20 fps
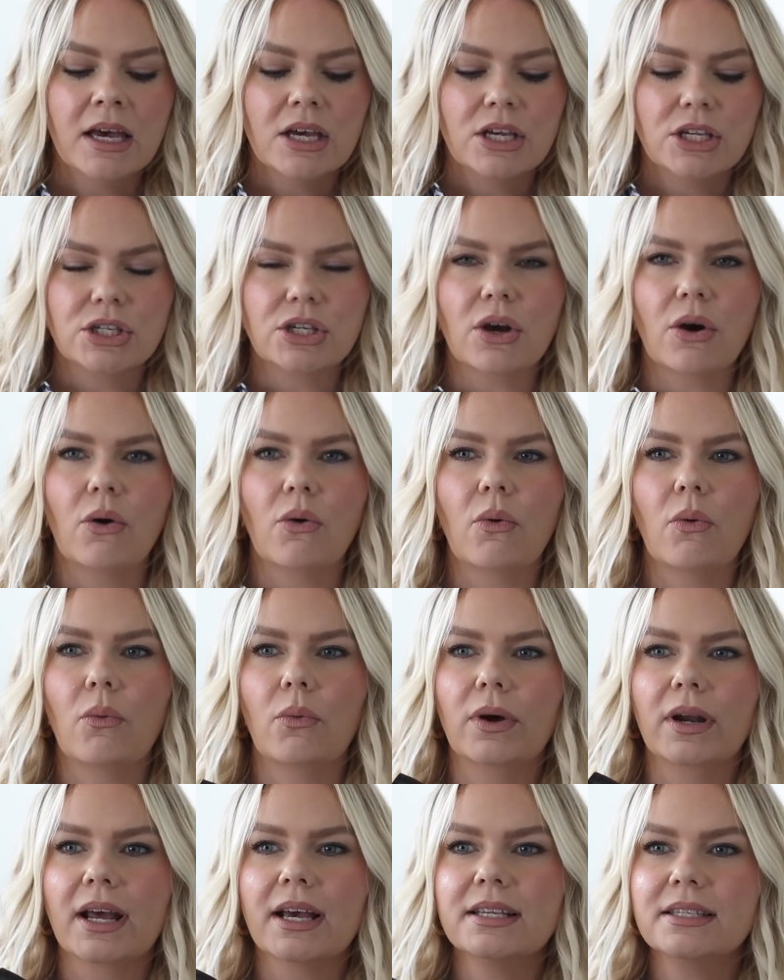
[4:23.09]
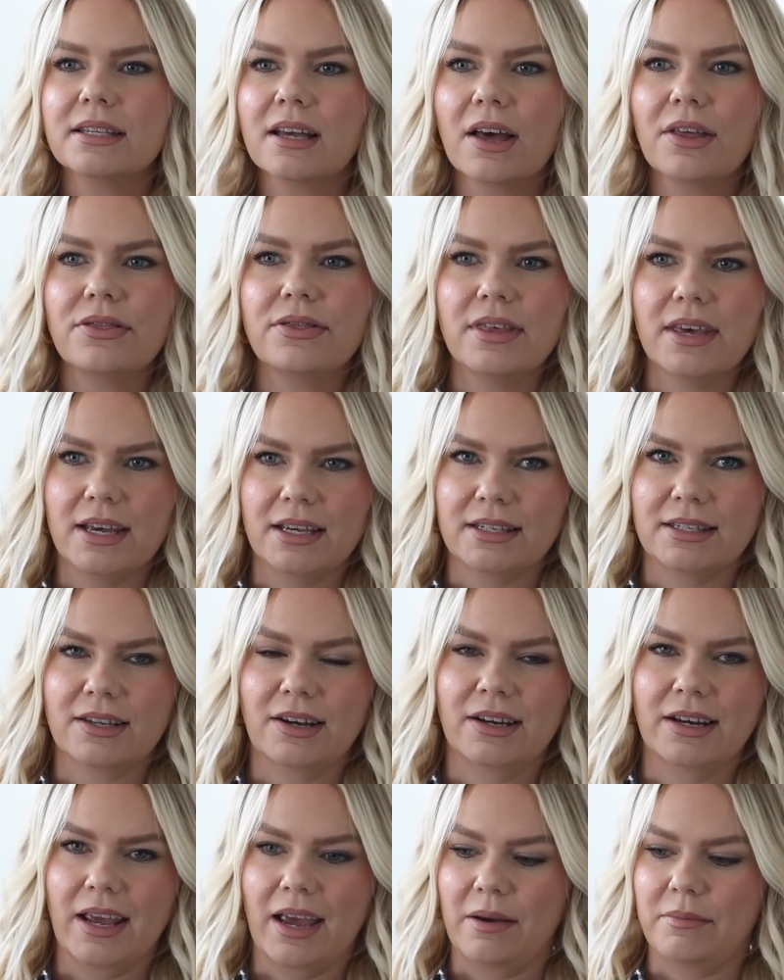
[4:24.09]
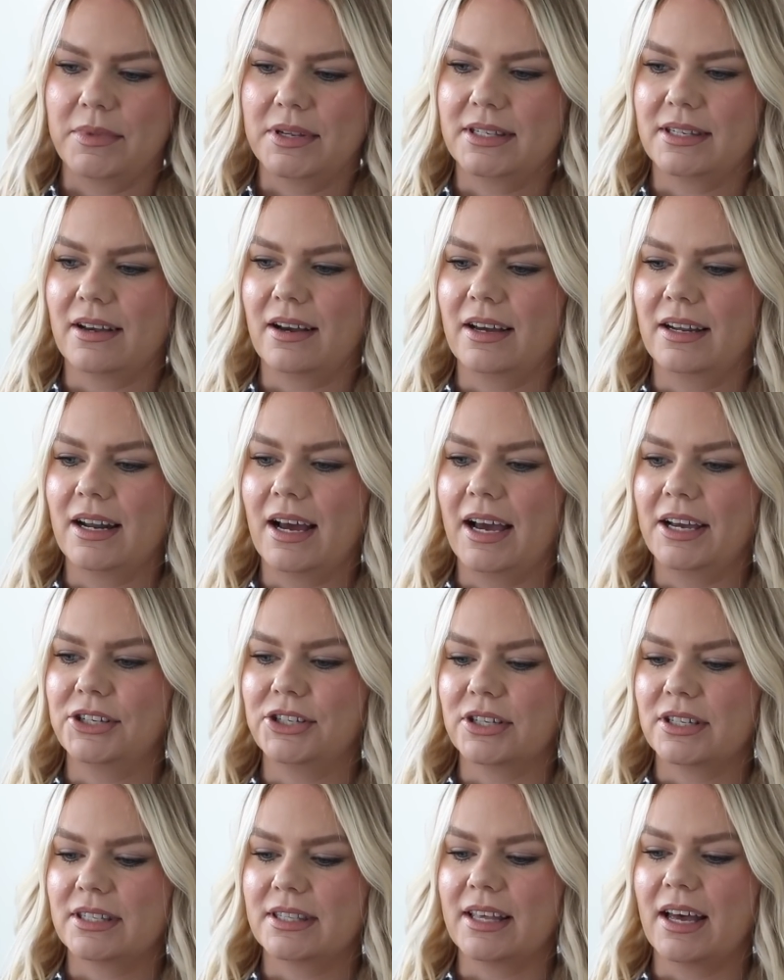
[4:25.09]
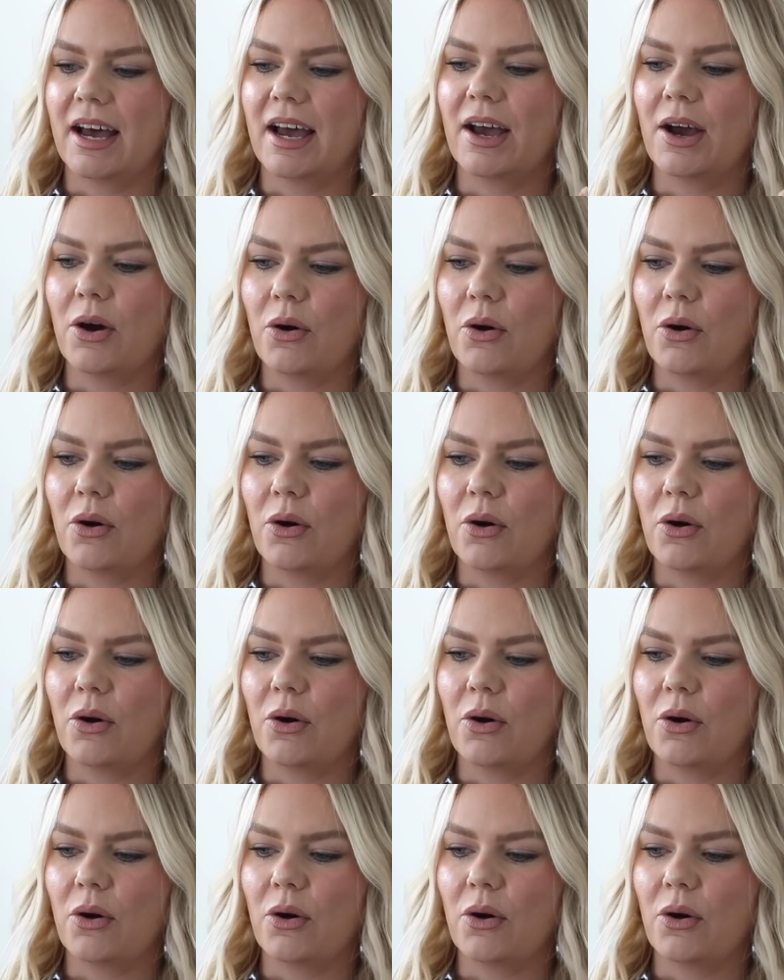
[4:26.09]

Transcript: So when I saw this on Amazon, I just thought,